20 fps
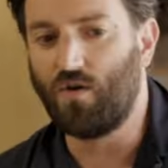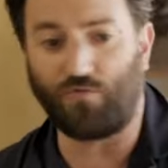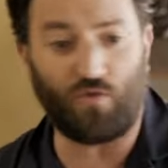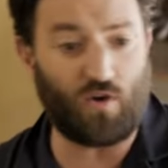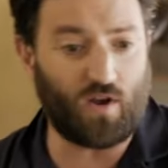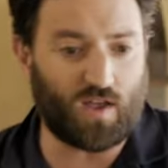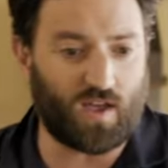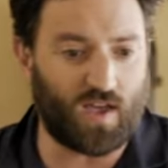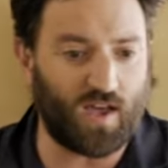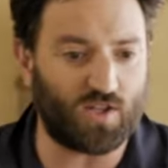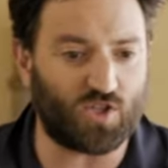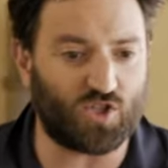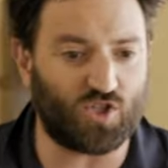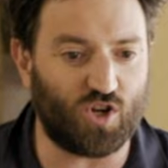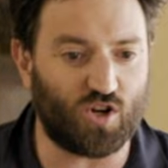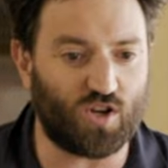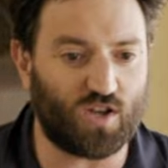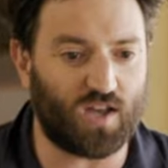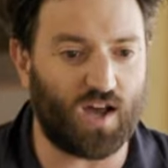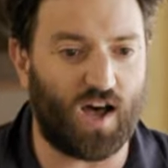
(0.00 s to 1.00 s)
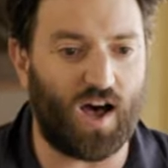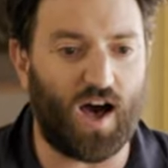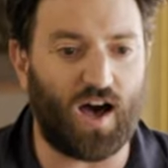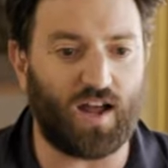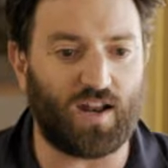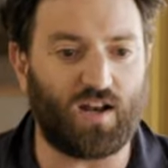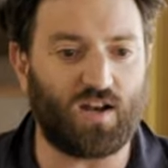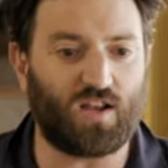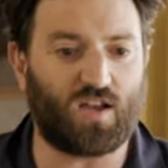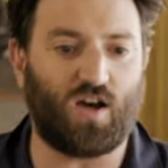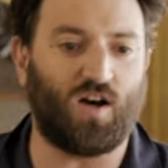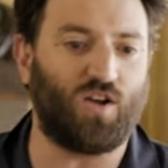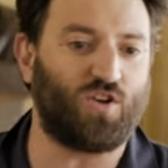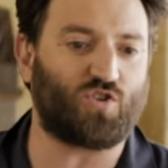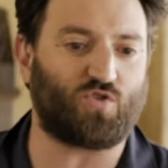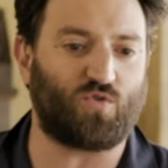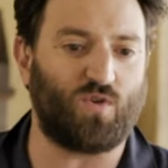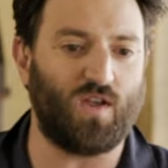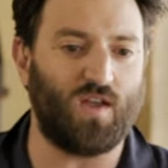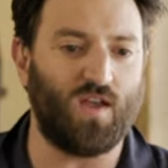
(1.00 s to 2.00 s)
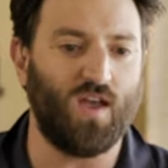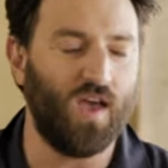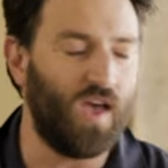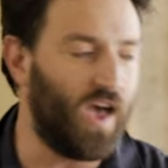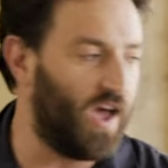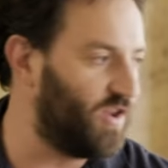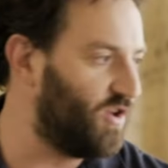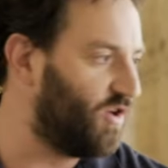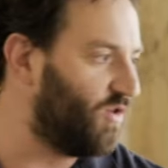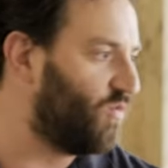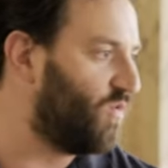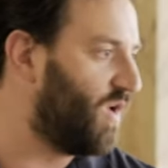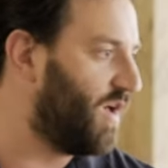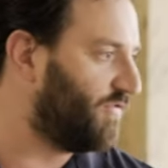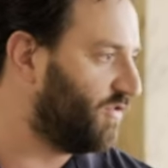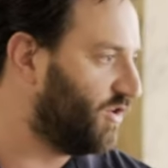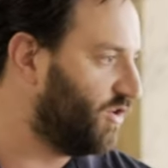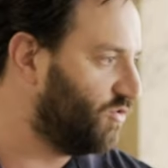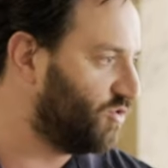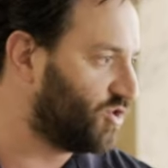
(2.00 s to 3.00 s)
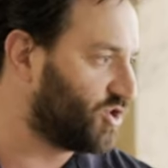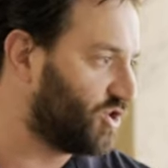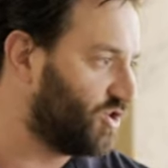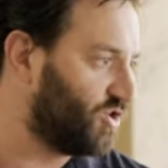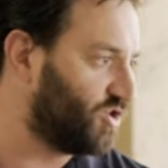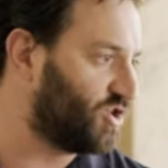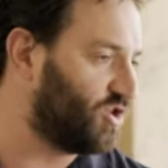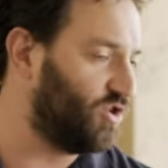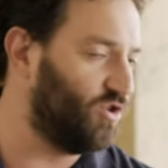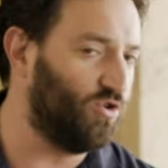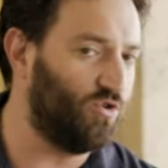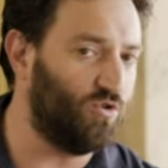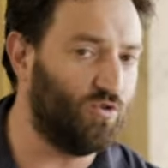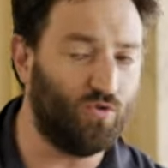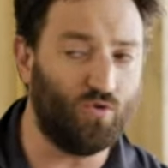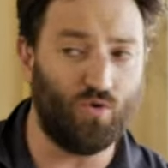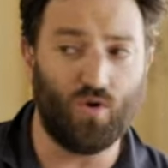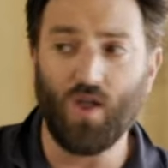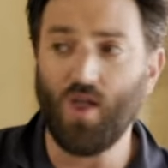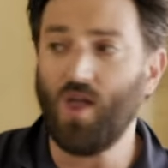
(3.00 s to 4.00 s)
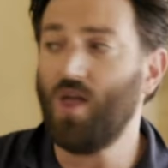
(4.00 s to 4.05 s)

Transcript: Forget your God and country and your revolution too.